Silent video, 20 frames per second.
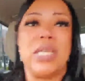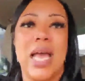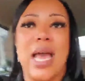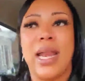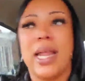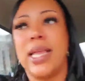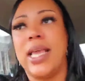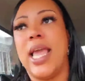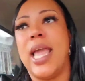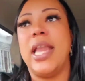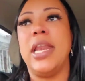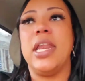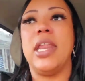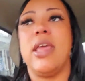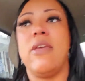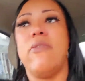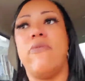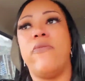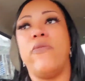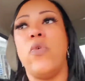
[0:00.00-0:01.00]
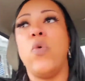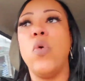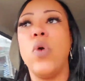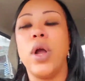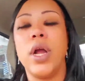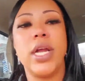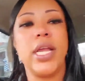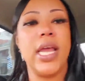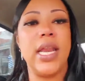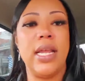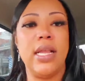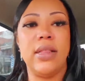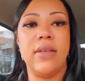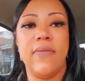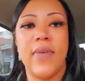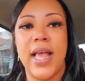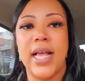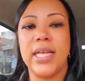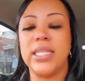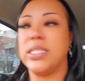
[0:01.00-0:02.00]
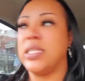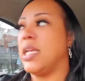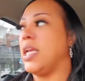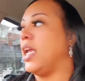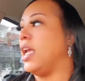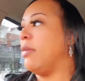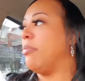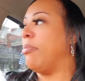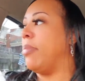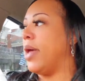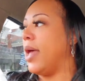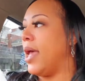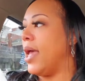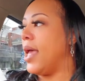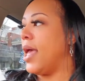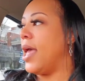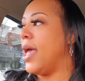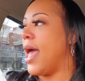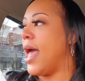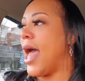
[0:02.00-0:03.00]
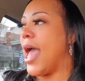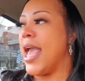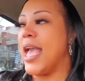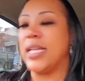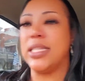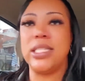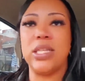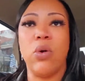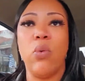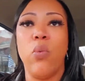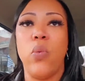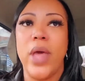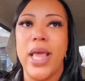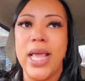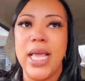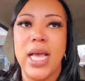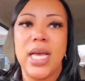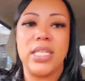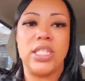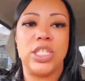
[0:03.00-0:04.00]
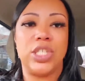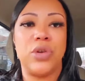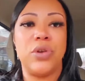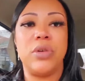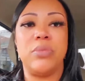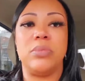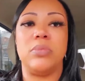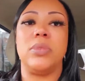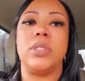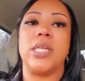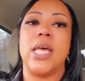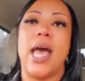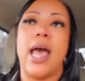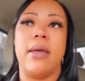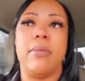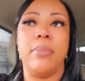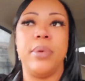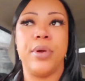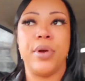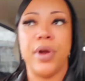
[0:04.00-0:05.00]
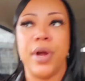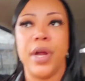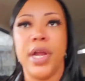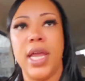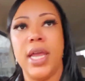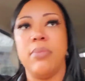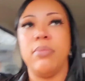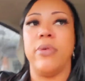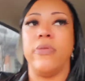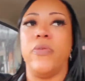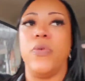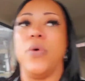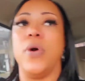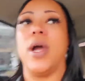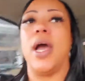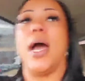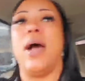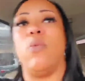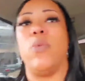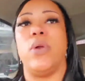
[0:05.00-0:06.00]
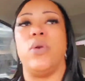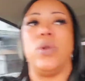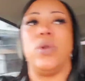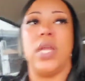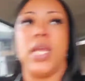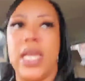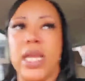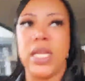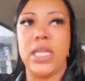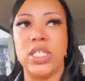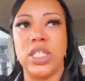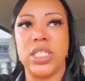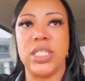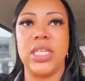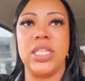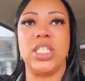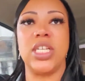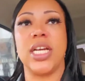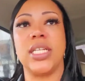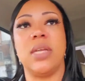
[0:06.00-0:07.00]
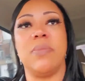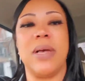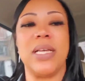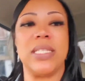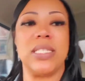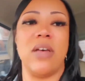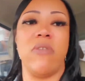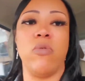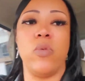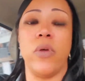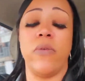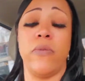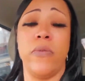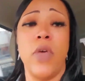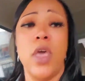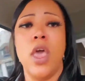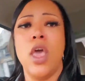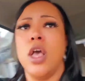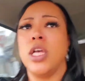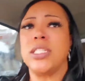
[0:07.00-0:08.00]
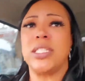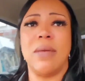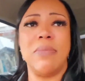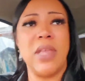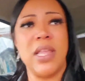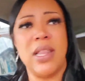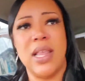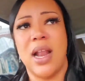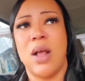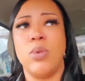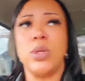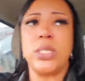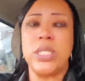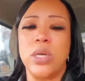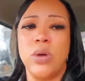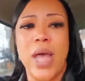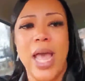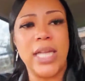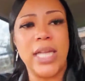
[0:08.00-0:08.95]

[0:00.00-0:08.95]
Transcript: not a candidate for getting the vaccine, but I had to wait a certain time period before I went on ahead and just injected myself with something that I was still